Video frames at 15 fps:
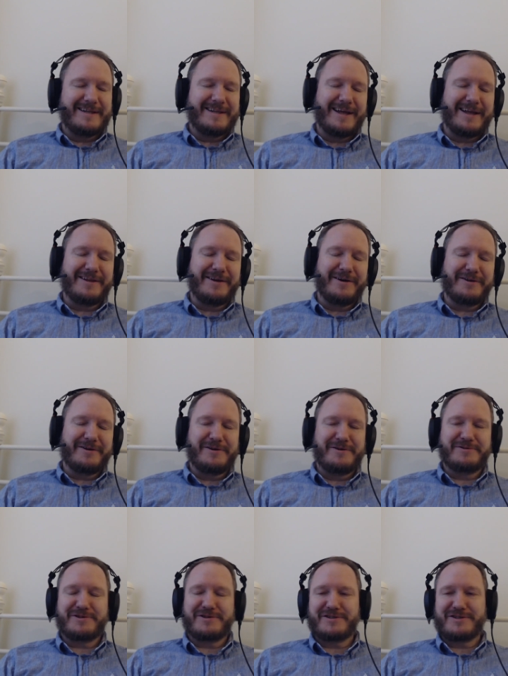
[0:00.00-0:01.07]
and the other
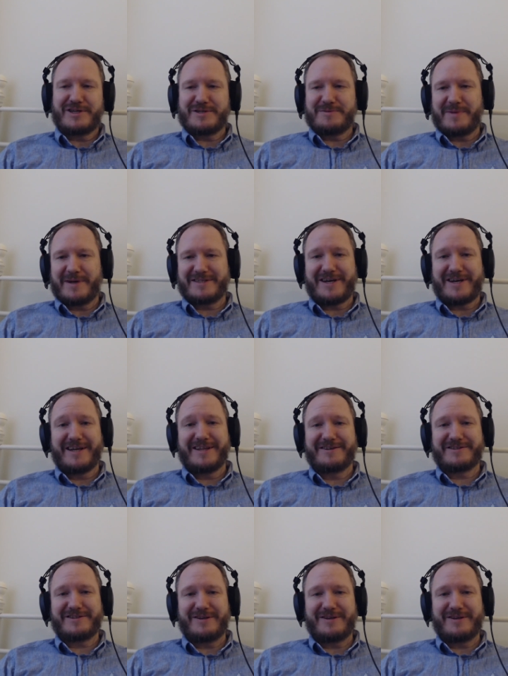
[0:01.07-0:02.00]
usual suspects either.